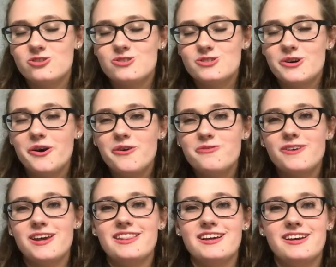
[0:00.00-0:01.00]
yourself
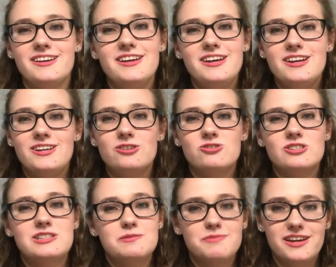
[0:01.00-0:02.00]
and that you should
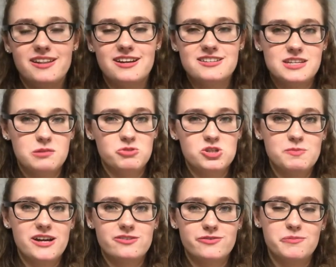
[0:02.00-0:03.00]
demand that same
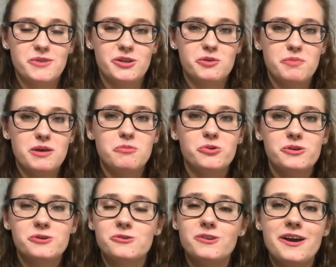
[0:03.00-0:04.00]
respect from other people in
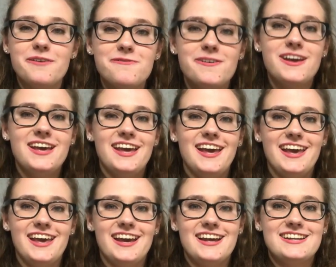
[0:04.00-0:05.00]
your life.
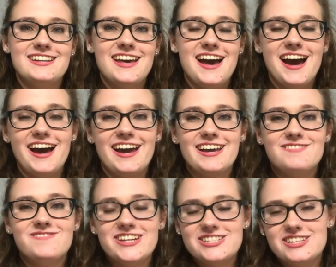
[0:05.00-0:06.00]
And I
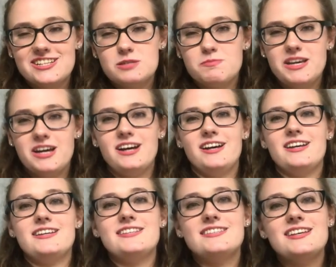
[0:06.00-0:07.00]
mention this
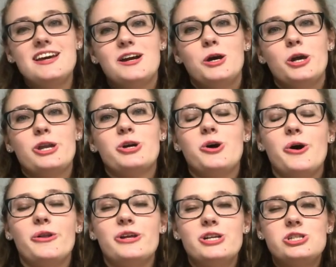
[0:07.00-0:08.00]
because in
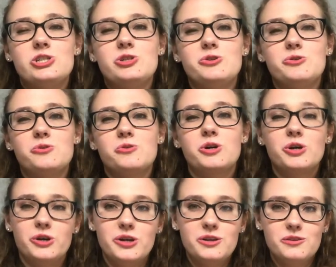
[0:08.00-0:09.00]
college you
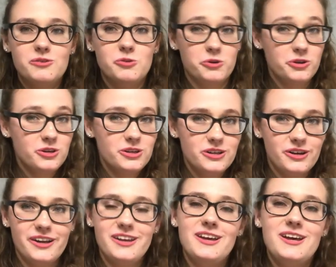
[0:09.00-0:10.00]
could, or you could
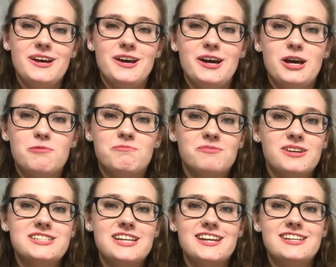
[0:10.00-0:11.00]
not,
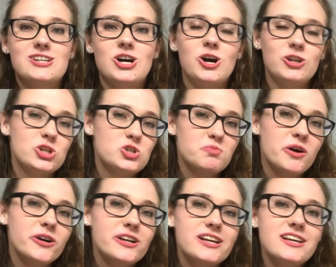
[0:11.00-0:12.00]
attend college
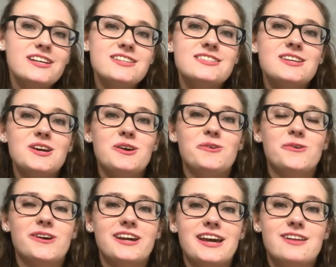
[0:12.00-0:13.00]
parties
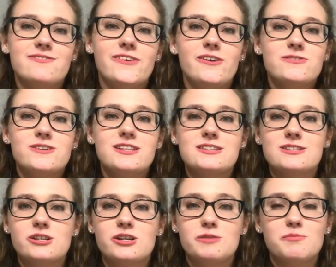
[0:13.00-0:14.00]
or get involved with
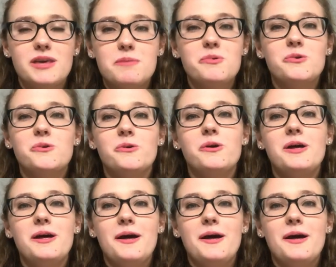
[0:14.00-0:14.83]
certain people.